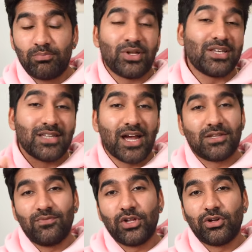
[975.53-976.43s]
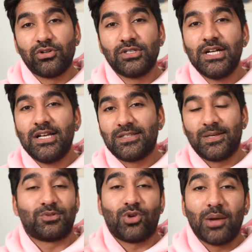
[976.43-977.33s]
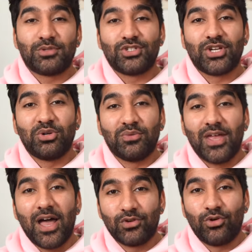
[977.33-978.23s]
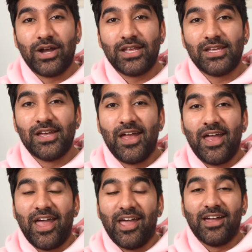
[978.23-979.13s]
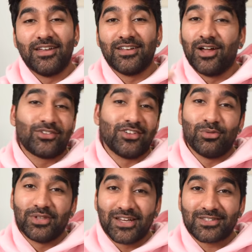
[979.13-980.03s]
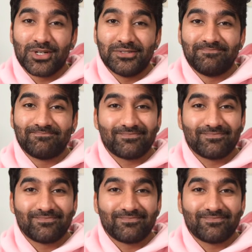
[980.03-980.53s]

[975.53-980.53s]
Please like the video, subscribe to the channel if you haven't already, and I'll see you in the next one.